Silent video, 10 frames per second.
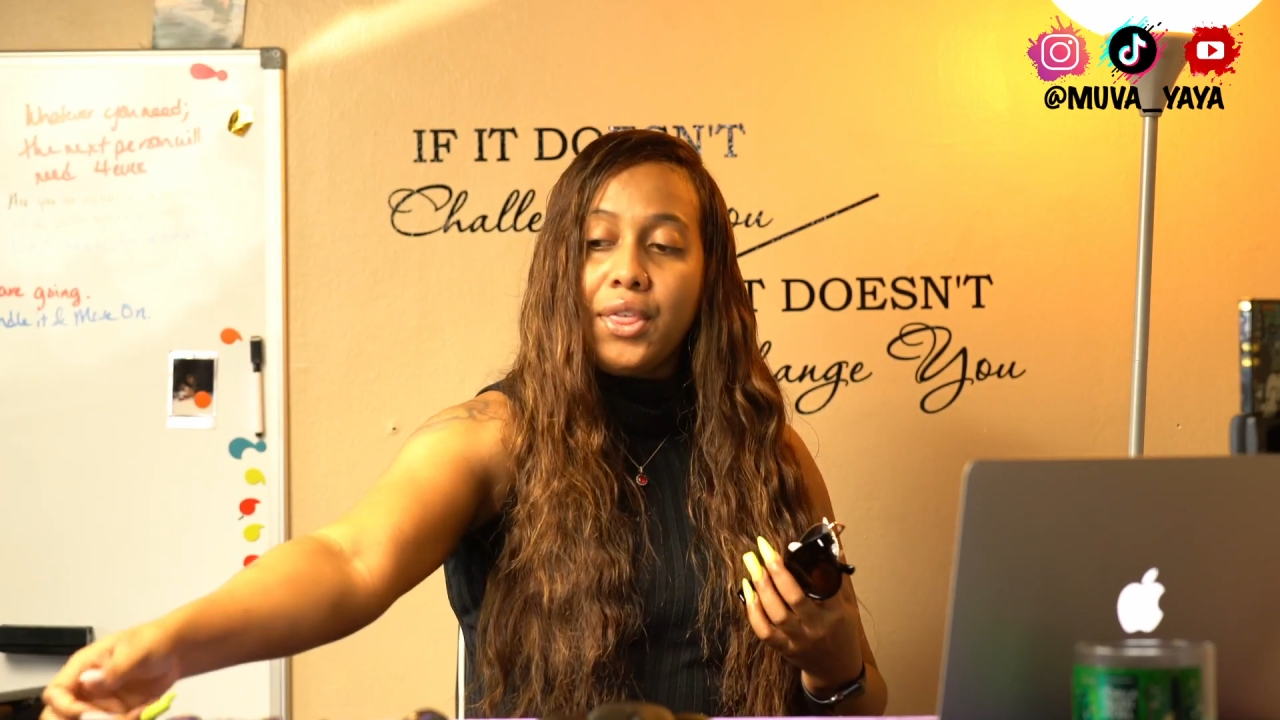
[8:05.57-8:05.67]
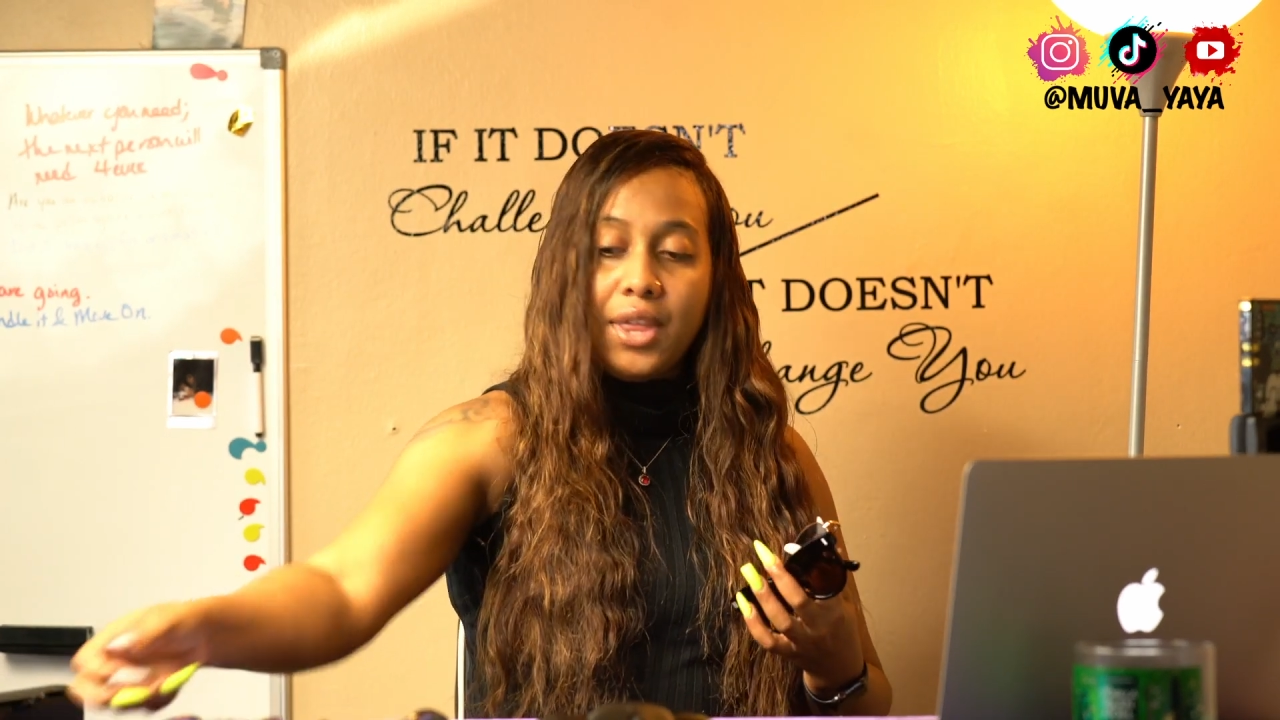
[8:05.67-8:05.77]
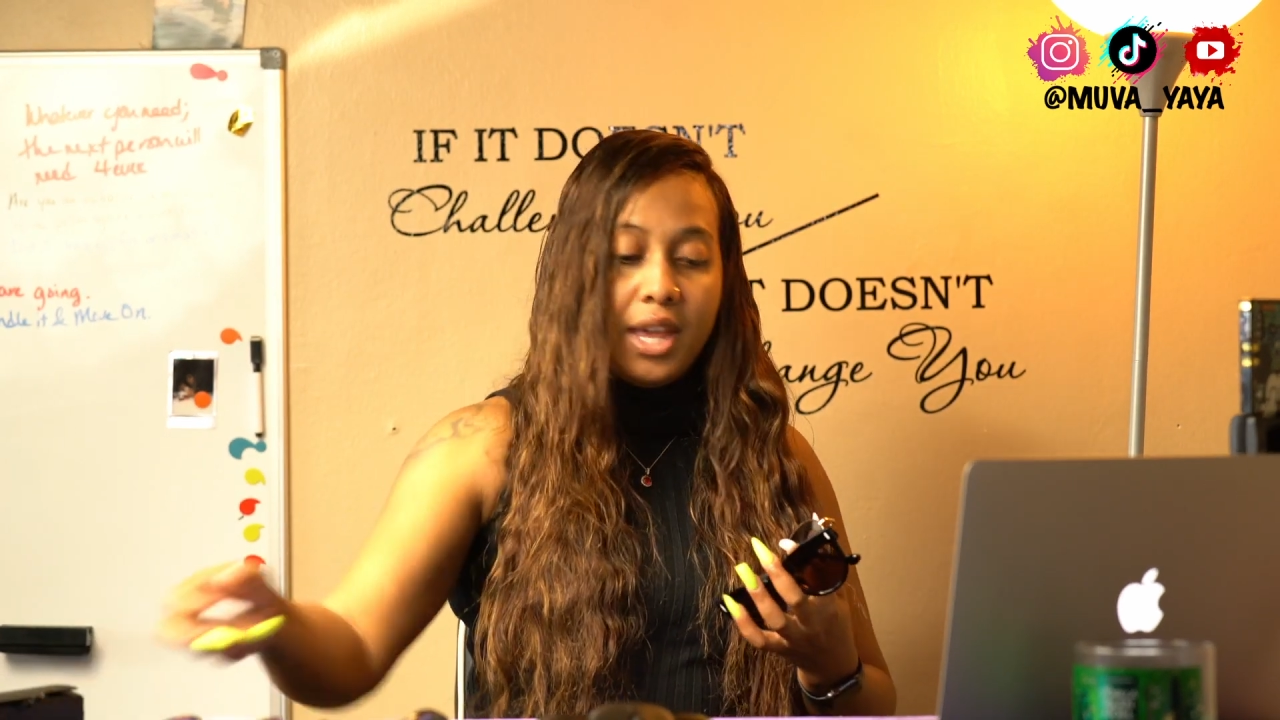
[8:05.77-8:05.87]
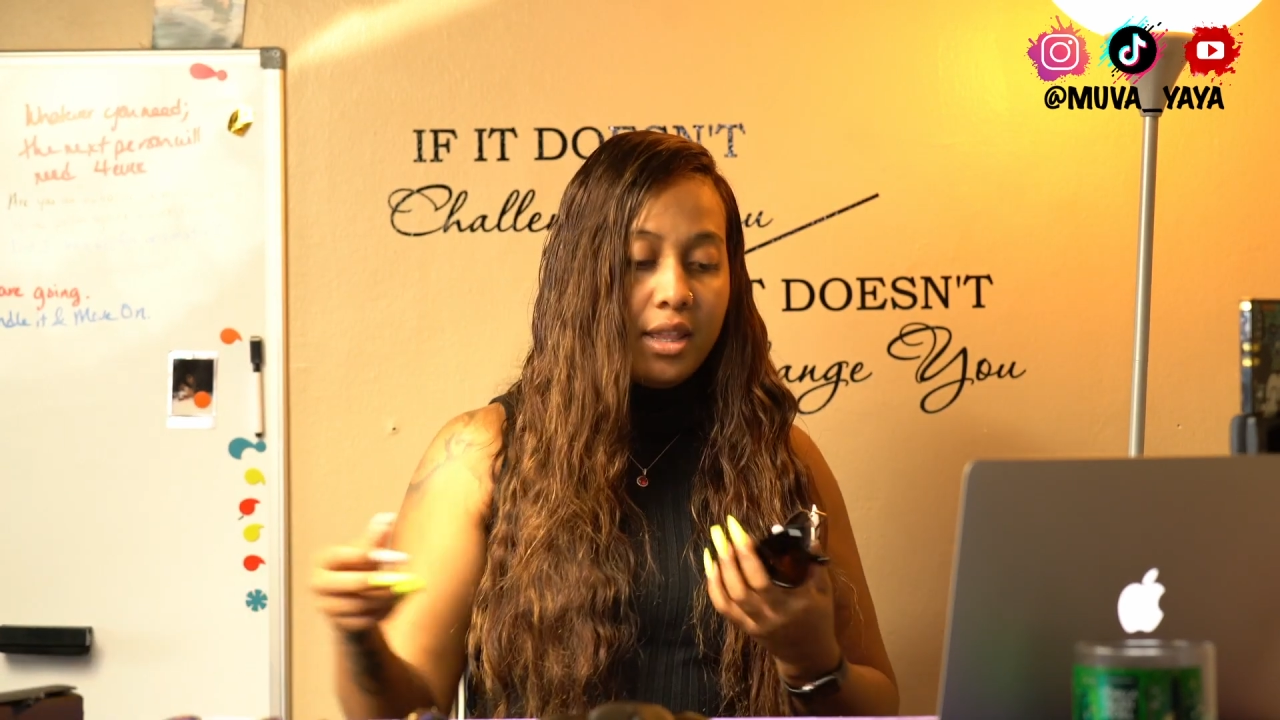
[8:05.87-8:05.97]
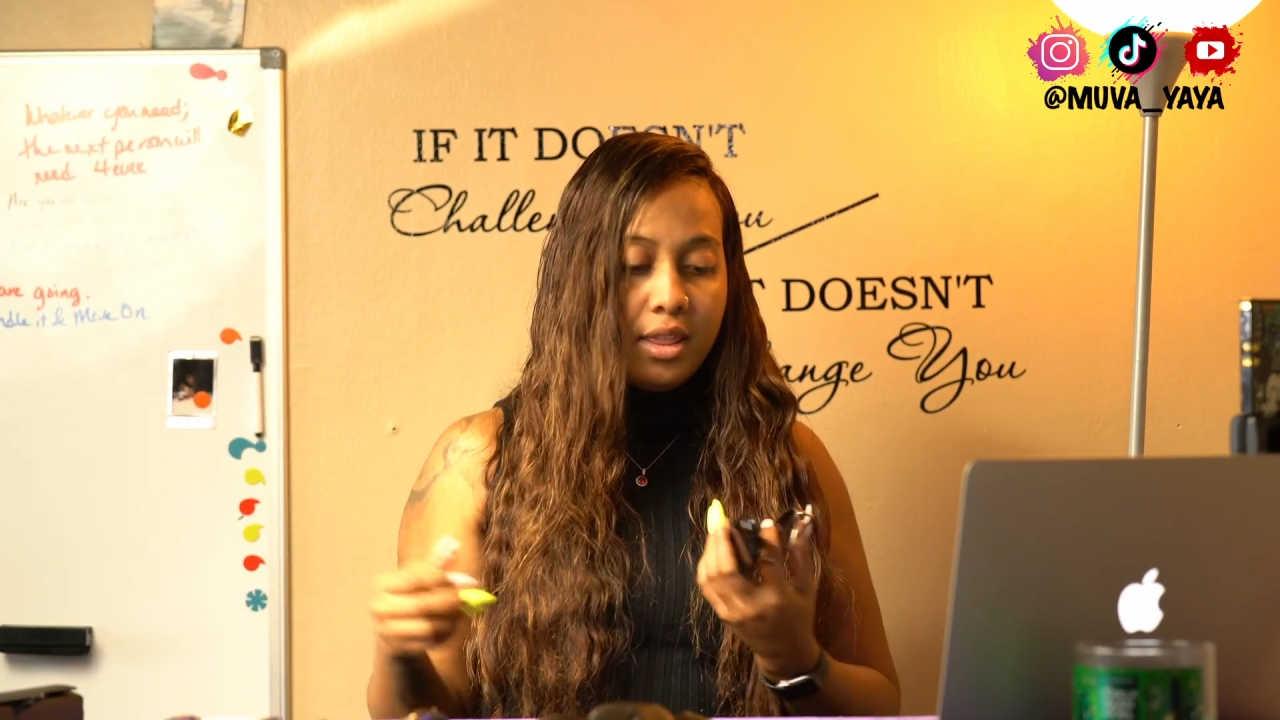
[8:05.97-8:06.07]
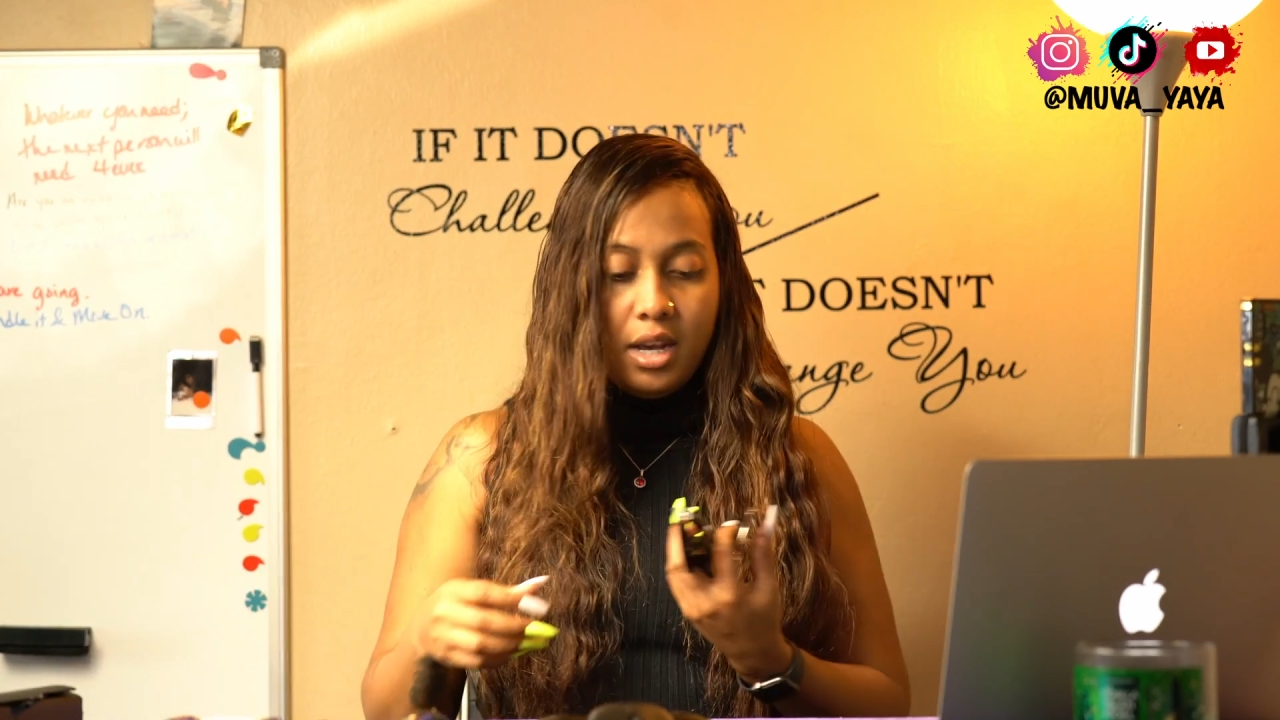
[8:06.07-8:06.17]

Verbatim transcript: thing